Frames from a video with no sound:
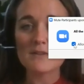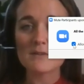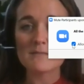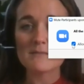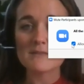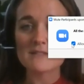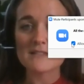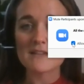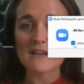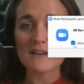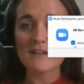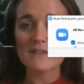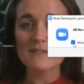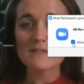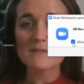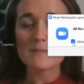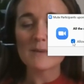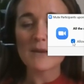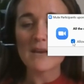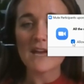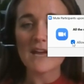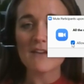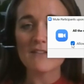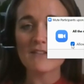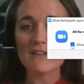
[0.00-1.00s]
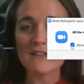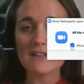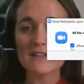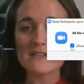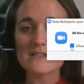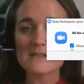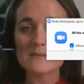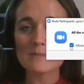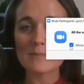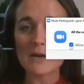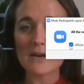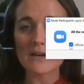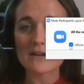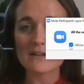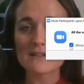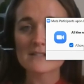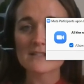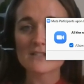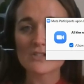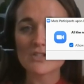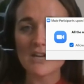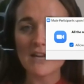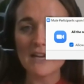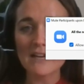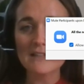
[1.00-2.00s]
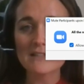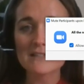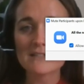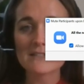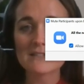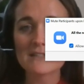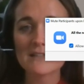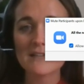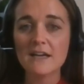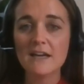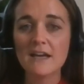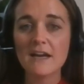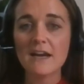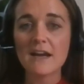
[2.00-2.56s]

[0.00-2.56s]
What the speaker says: themselves by having this box checked.